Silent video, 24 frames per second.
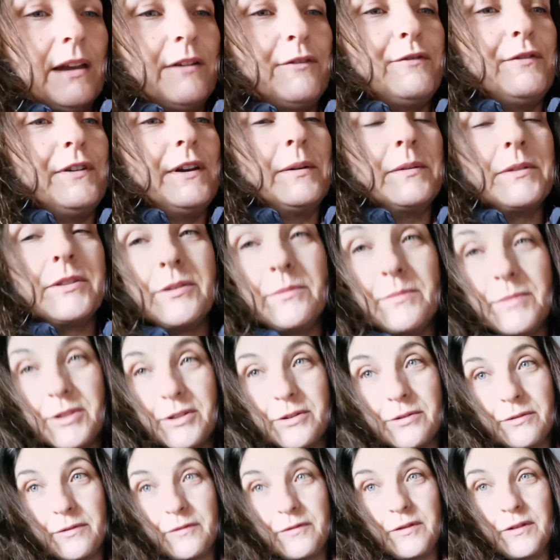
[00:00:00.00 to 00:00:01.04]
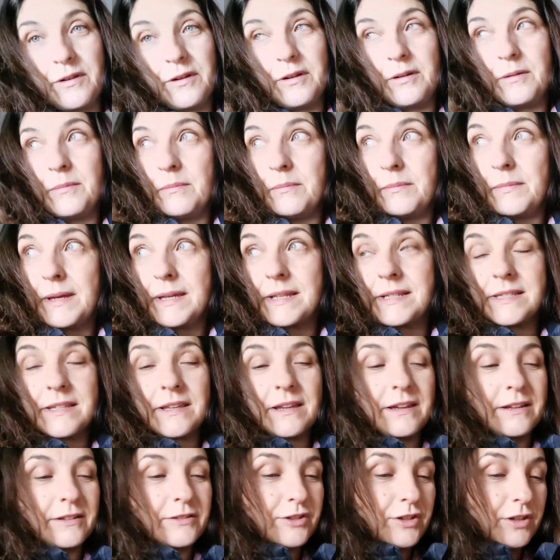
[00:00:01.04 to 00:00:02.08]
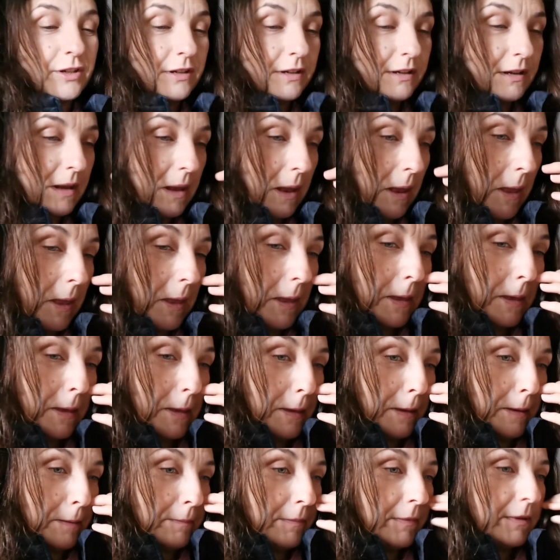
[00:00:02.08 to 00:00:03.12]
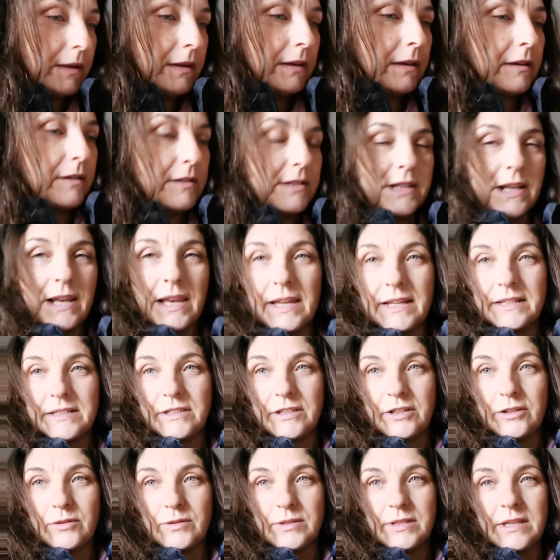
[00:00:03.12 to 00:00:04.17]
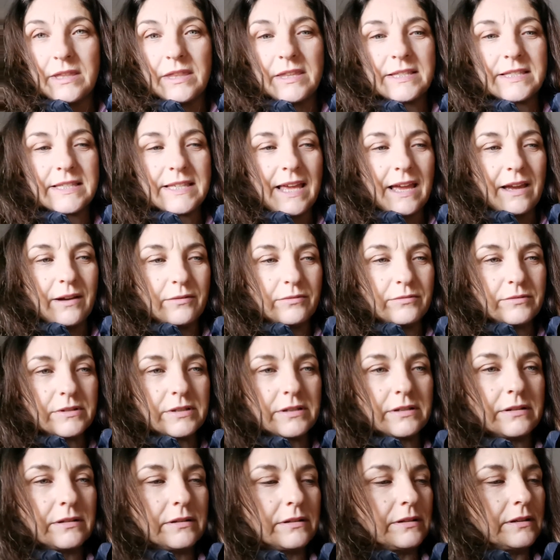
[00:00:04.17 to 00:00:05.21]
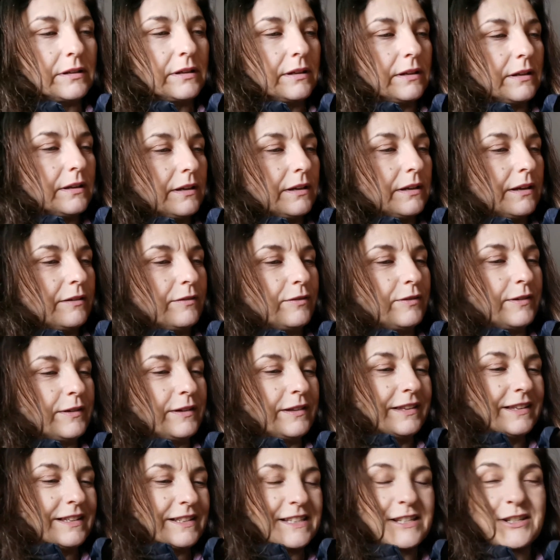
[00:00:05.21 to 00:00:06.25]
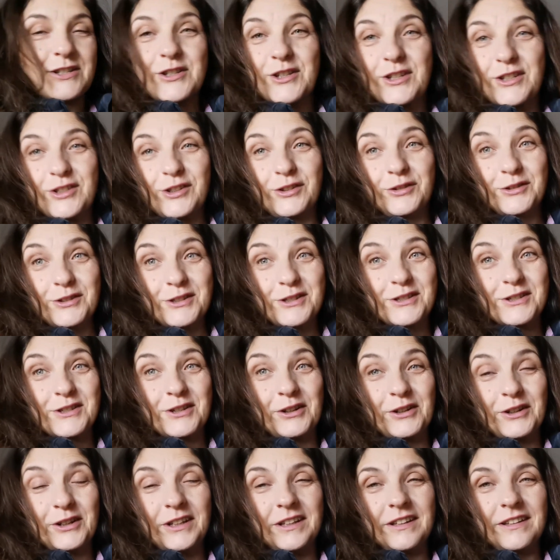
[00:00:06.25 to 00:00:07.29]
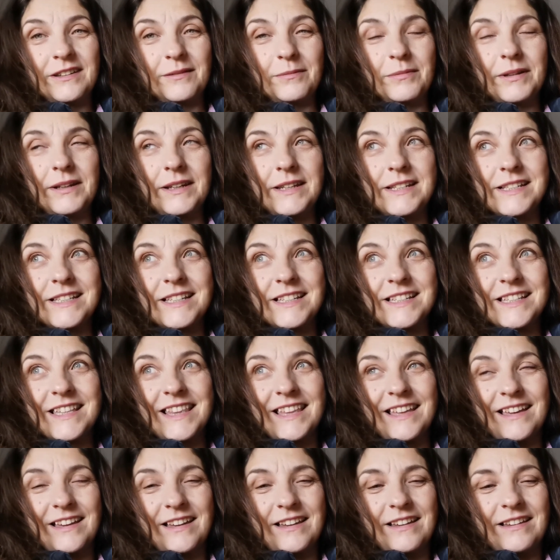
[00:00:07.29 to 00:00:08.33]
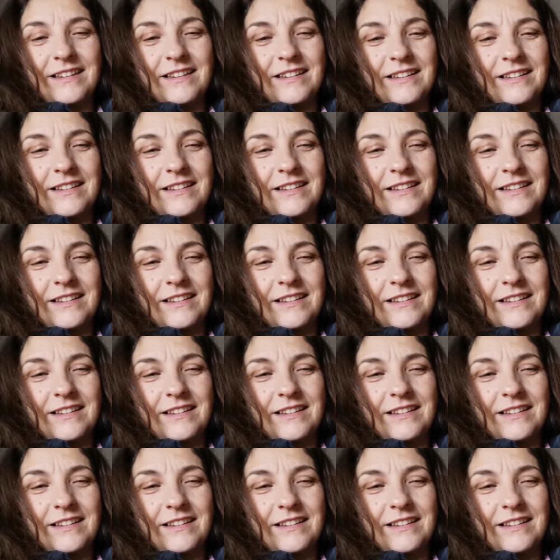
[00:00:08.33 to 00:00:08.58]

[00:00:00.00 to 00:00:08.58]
I found some stuff for massage because I like using sound. It's a children's toy, but listen to that.